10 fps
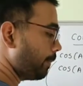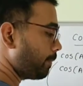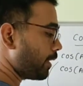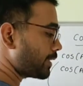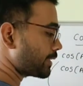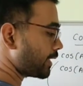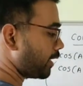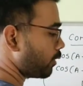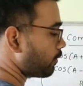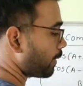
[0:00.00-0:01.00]
plus
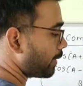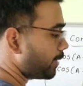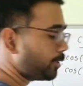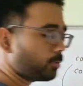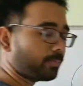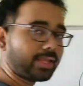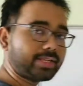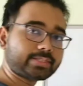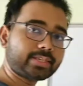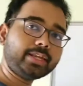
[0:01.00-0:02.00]
sin of pi by 2
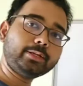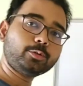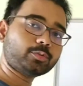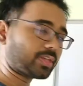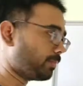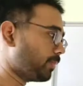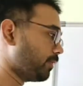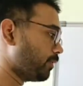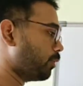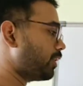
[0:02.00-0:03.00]
minus A into sin
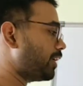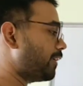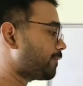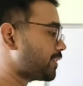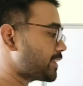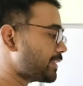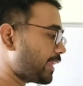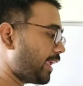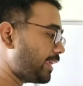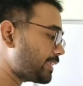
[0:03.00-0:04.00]
B. Only difference is
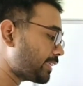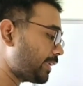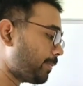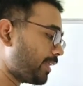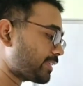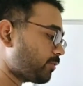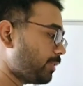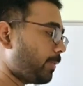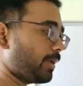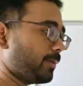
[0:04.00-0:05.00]
A is replaced
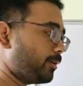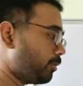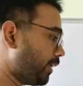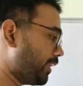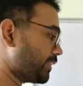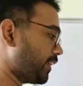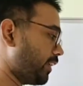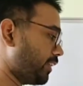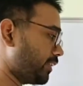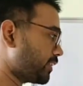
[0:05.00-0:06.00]
with pi by 2 minus
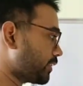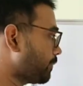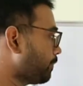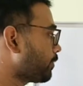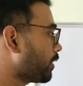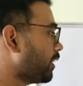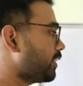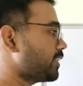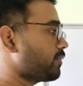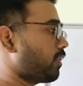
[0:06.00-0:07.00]
A in
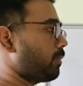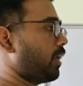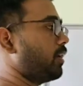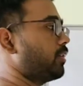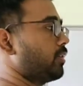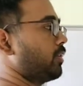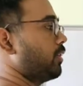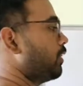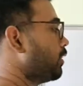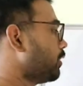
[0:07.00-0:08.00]
this formula.
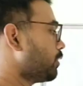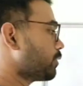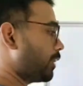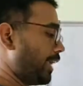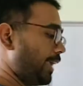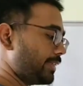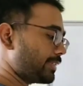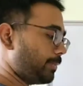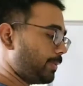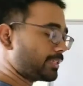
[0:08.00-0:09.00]
So A is
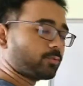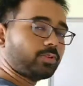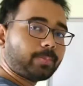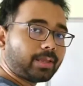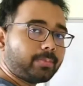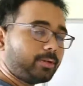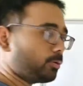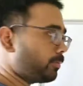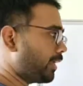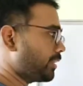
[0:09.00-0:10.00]
replaced with pi by
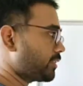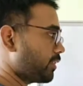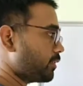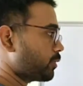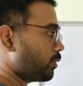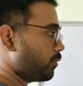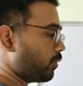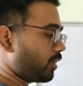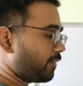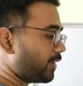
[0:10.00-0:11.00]
2 minus A. So
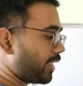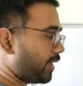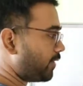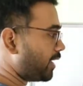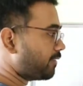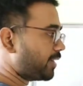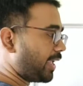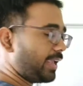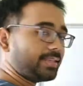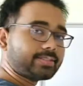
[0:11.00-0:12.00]
whatever A, wherever
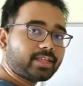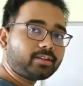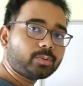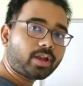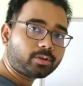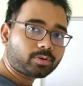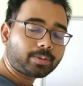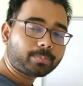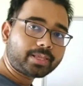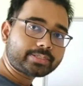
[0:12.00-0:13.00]
A is there, you have to
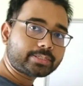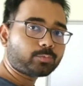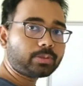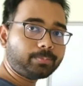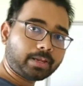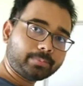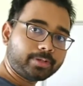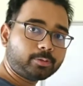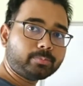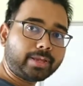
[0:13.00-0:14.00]
replace it with pi
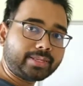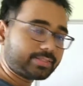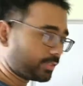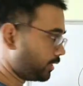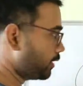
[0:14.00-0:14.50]
by 2 minus A.